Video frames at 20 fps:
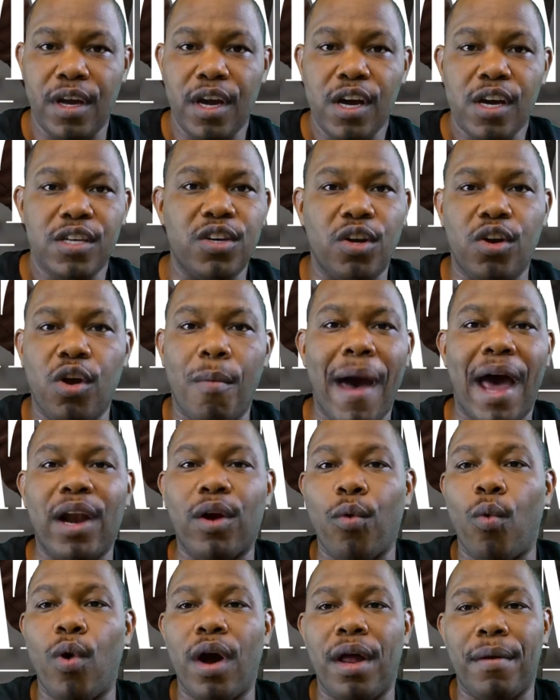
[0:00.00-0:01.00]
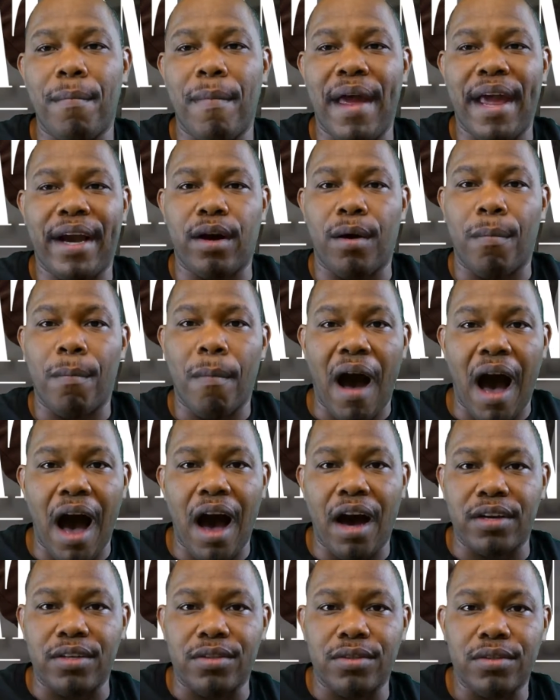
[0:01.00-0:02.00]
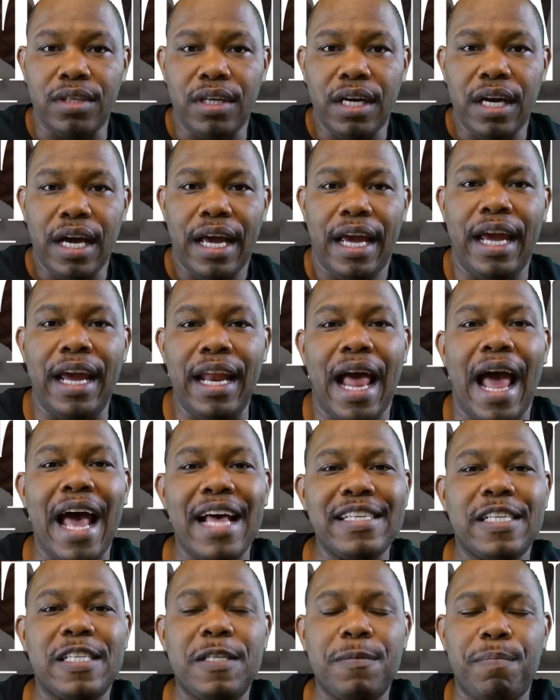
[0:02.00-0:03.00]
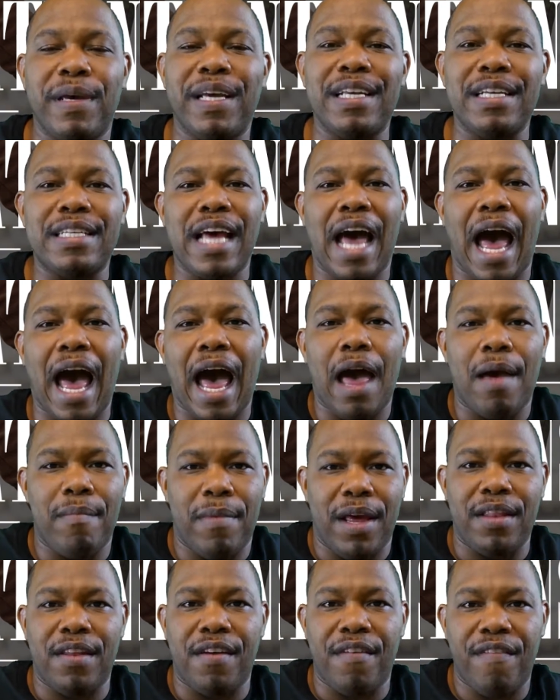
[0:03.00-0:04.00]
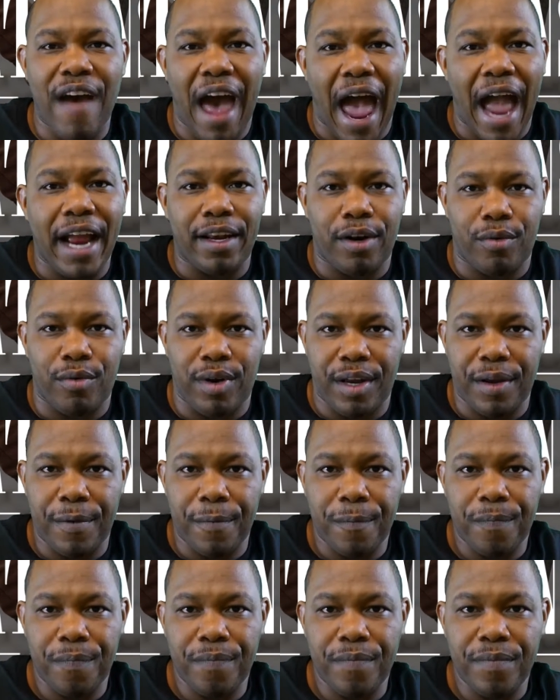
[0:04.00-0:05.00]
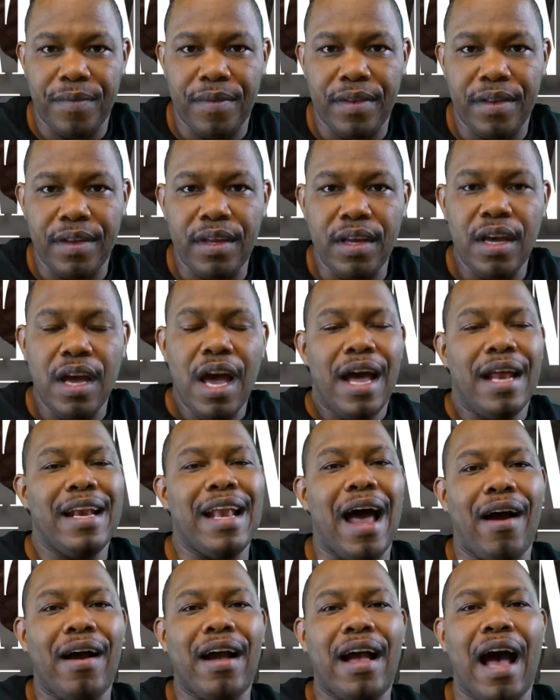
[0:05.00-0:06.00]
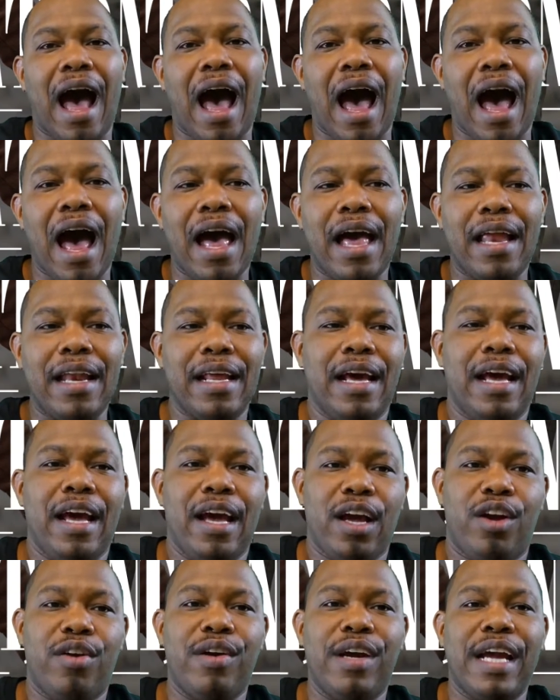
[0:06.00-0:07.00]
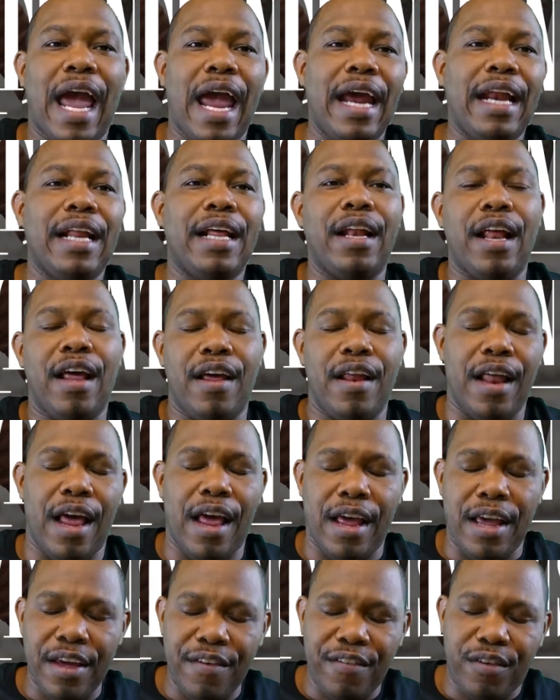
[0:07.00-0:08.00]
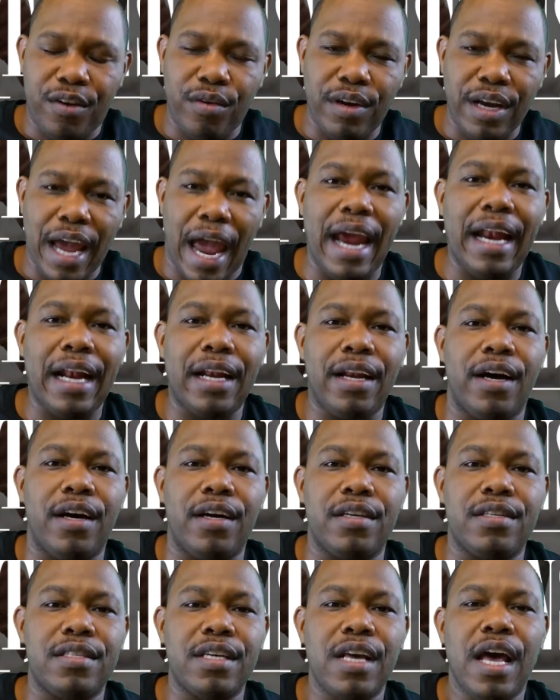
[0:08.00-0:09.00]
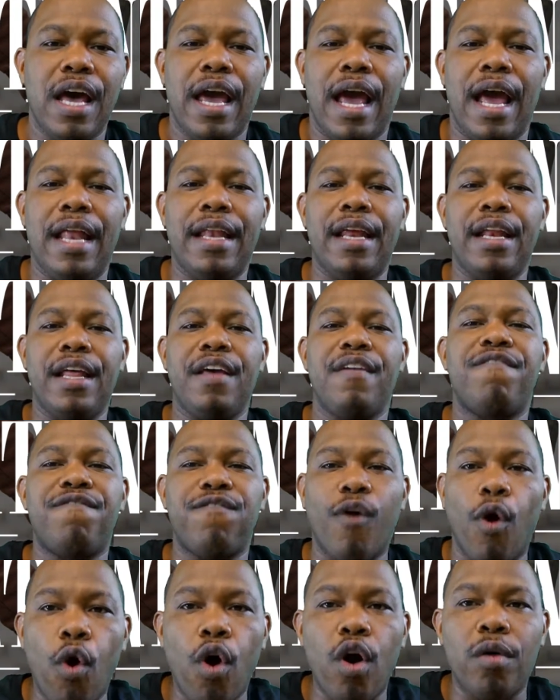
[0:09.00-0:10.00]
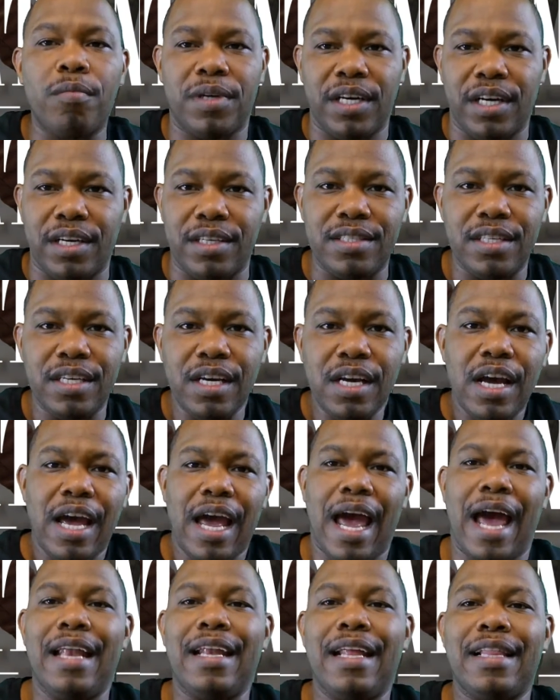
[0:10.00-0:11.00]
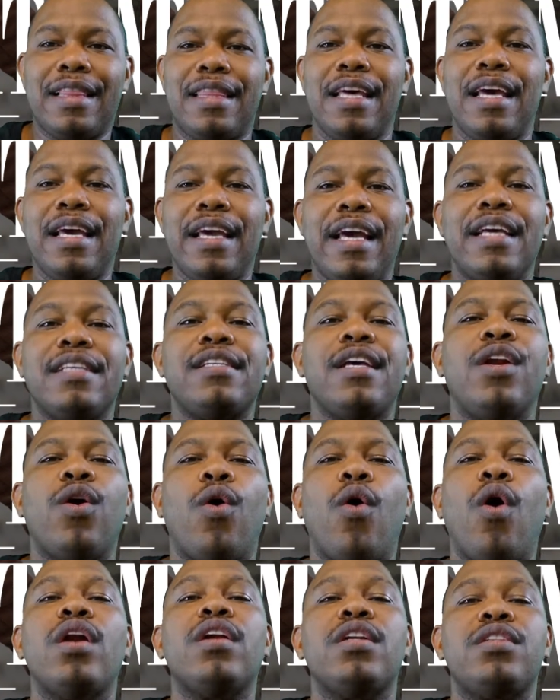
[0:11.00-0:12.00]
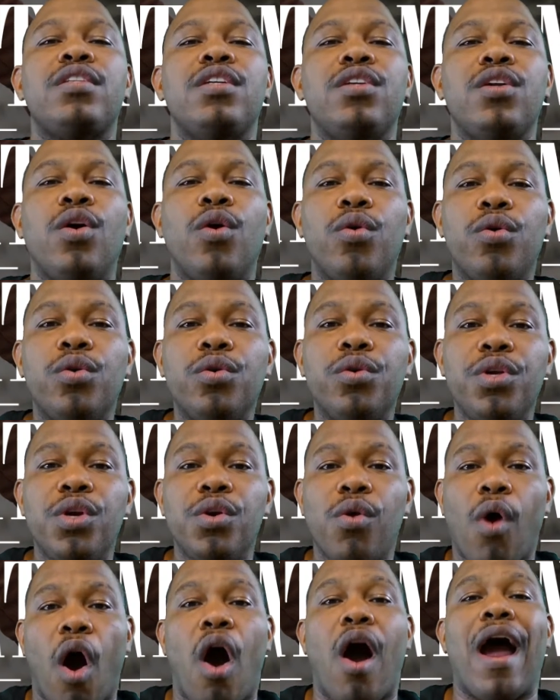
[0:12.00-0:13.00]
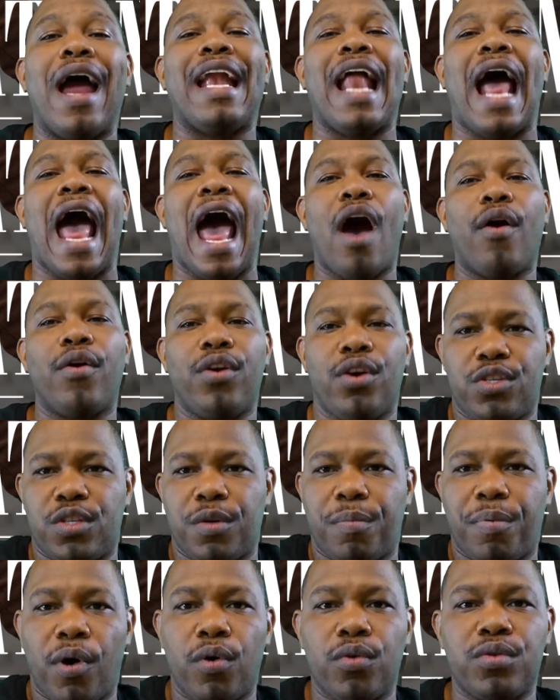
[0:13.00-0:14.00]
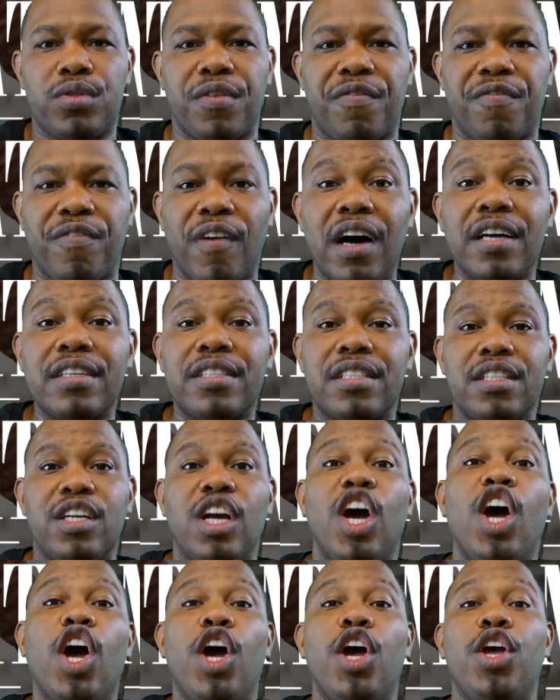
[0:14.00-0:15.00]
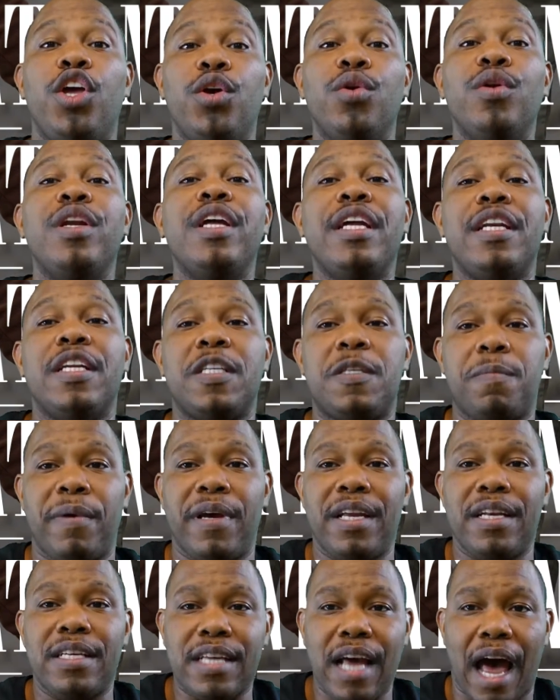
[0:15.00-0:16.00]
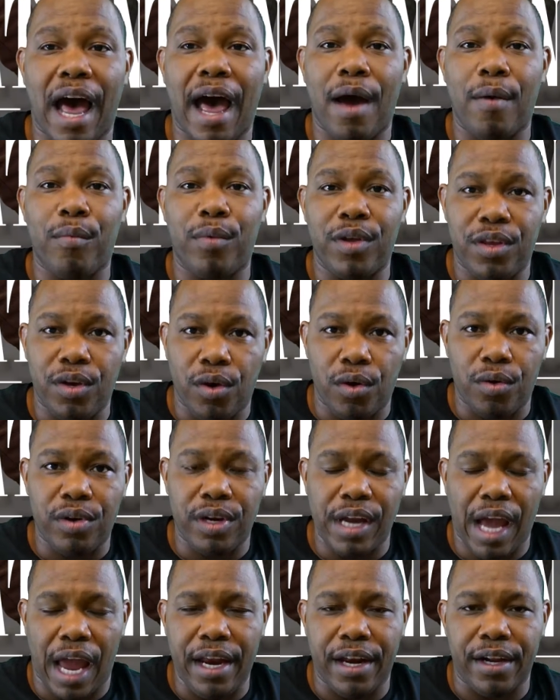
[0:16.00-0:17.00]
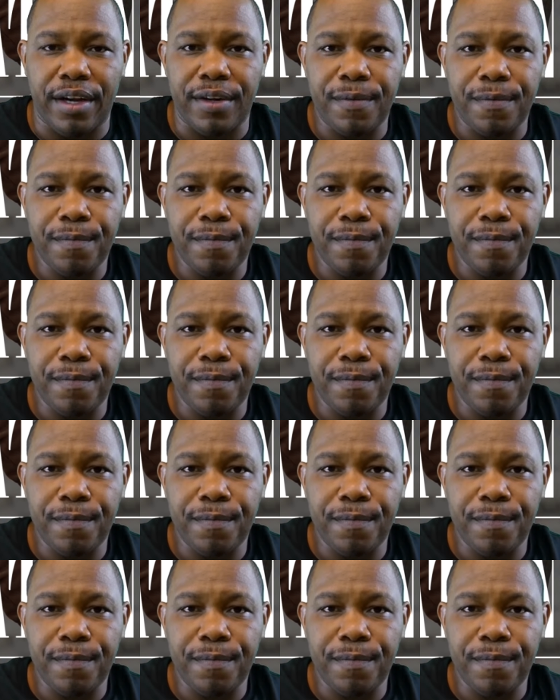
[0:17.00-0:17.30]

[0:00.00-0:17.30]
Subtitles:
So no matter what make or model, it has to spend time in the factory. Now God He created us and then He formed us. And the thing is, in order to know who you are and how you're supposed to function, you need to spend time with your Creator.